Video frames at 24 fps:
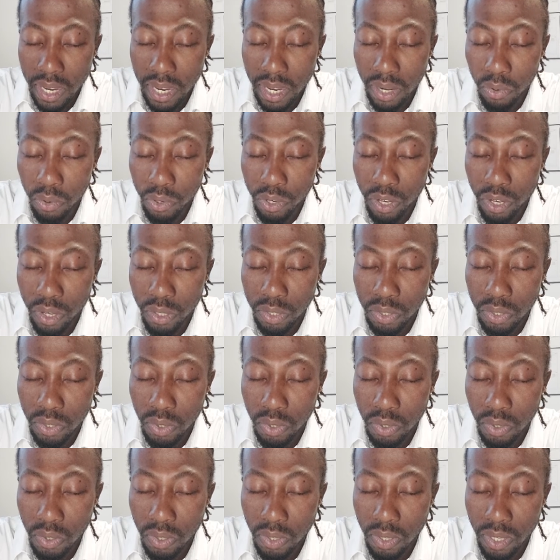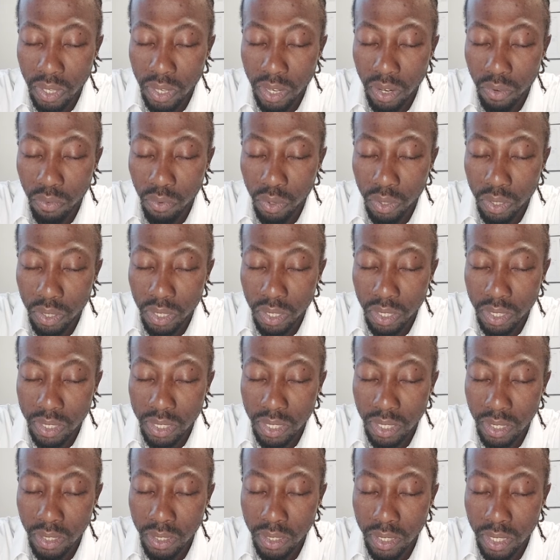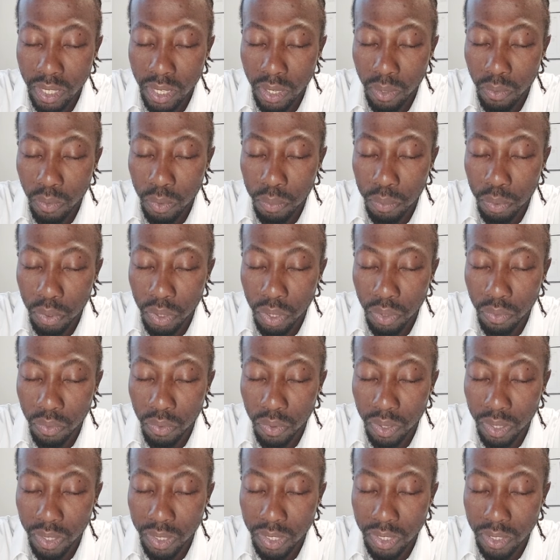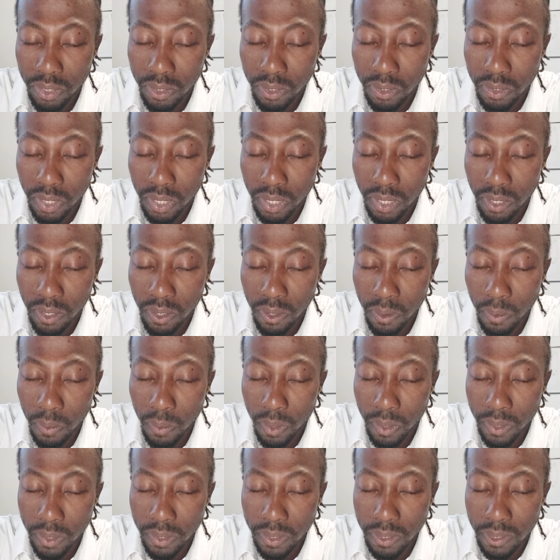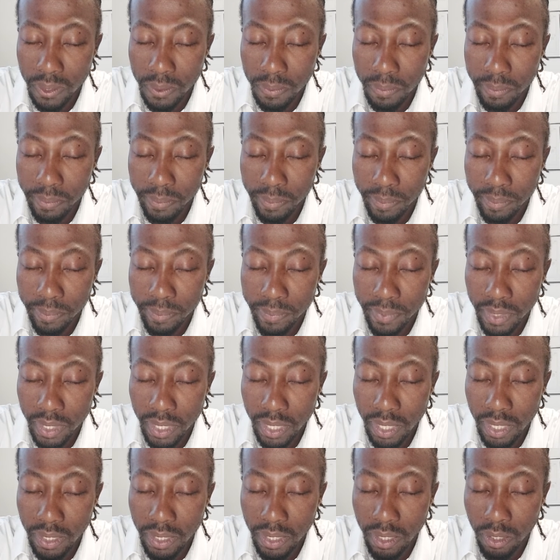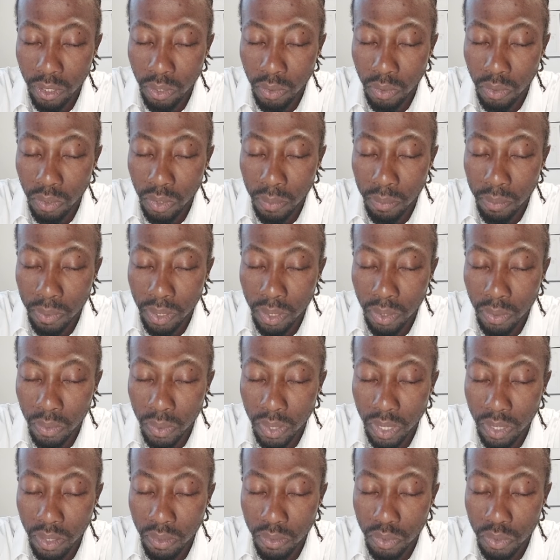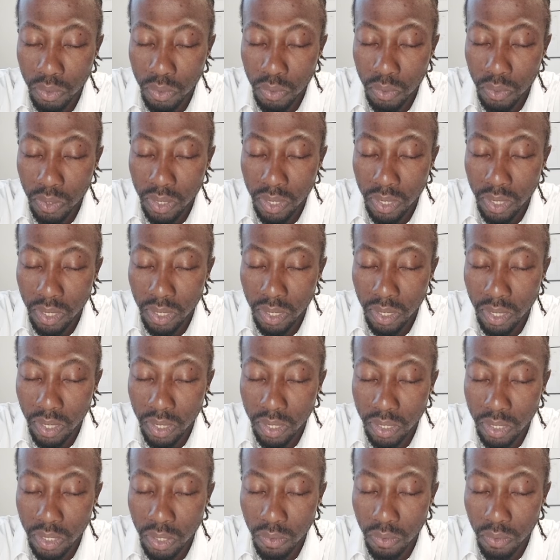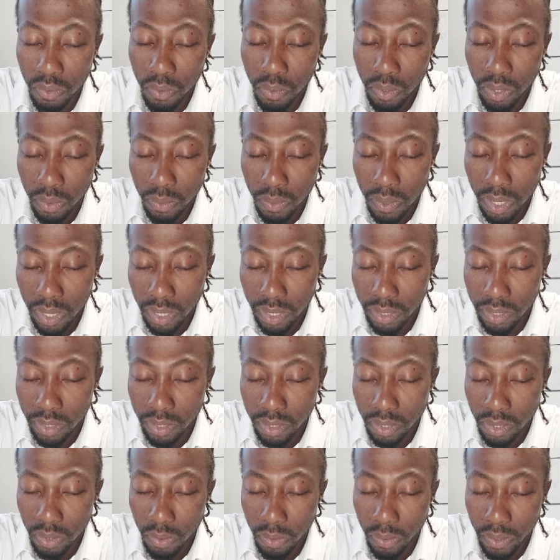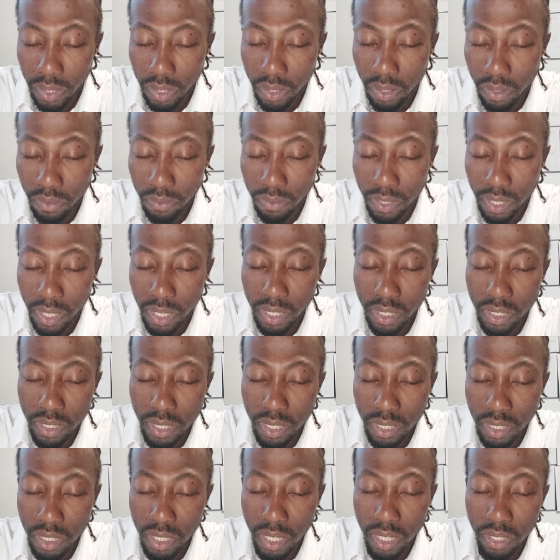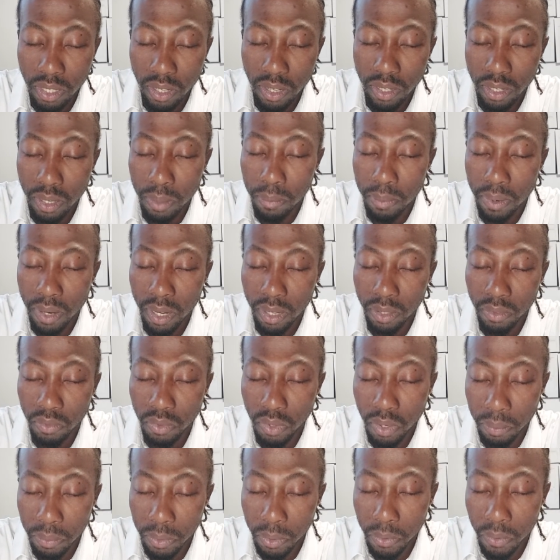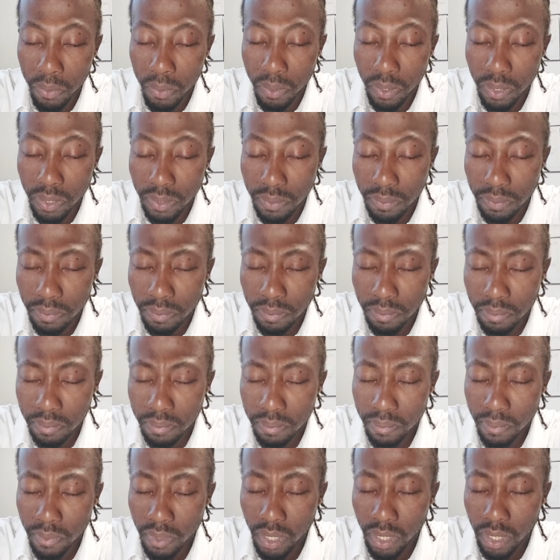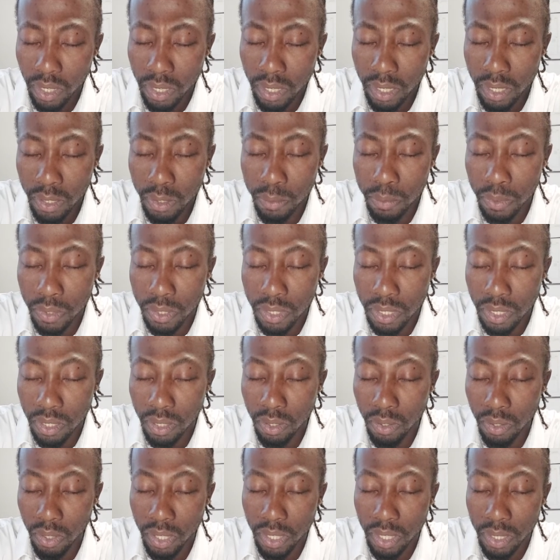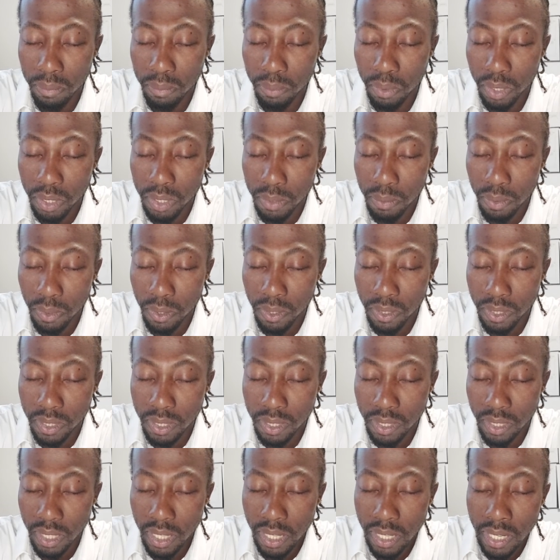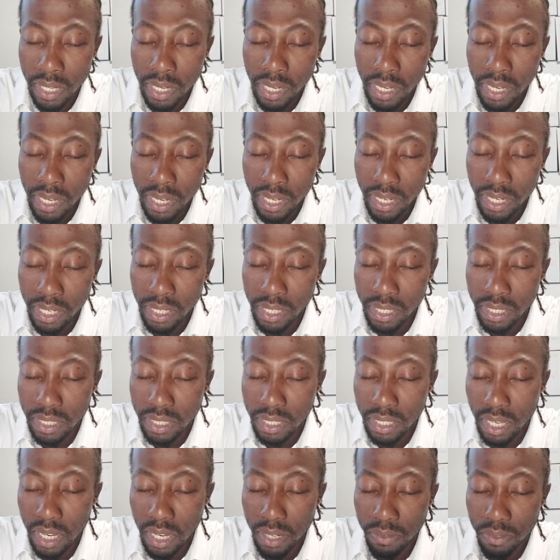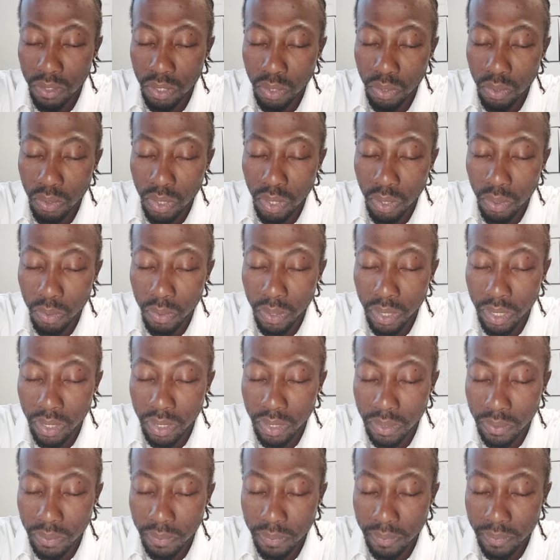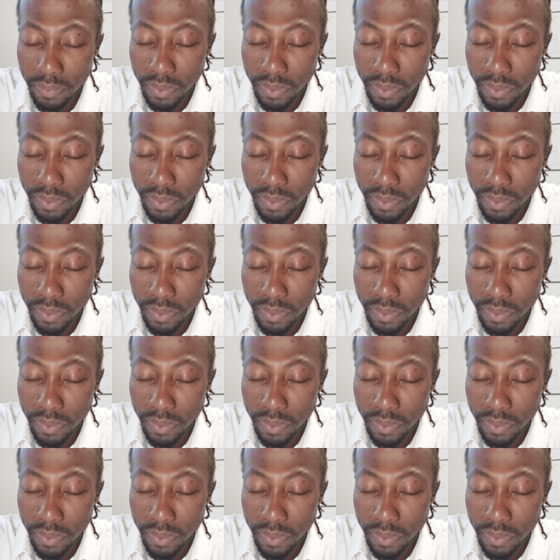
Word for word: And we also, every single day, we pray for our children, the young ones, that they are grown up in the way of truth, in the knowledge of who you are. So when they are of age, they shall not depart from you. Help us, dear Lord, and prosper us in this life to do your will.